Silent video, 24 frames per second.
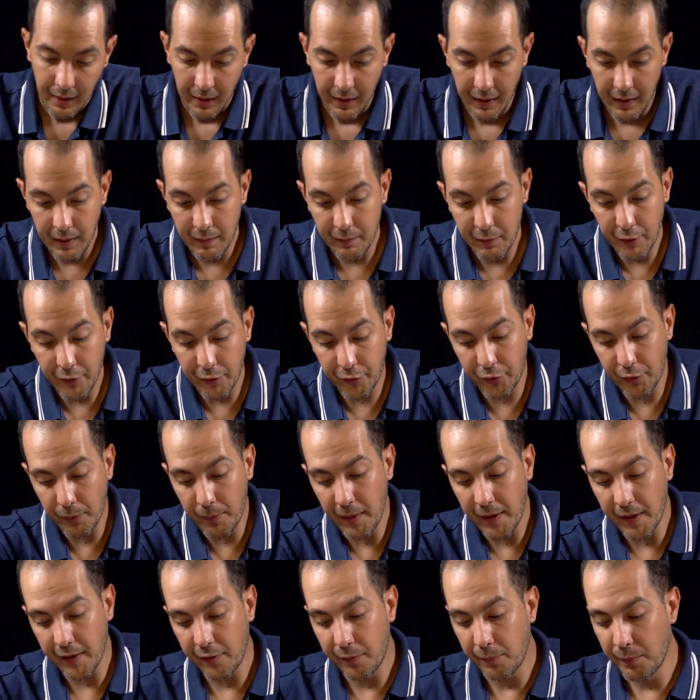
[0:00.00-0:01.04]
If the
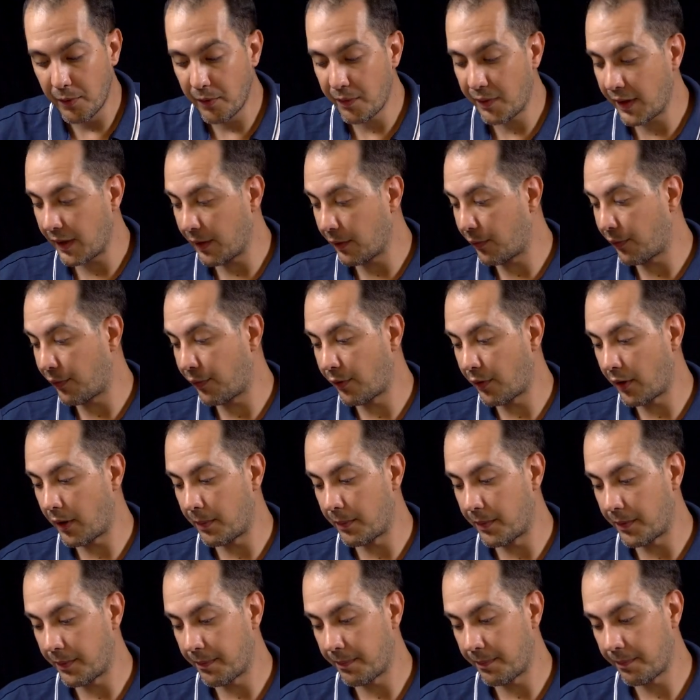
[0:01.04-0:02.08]
tsuba is moving from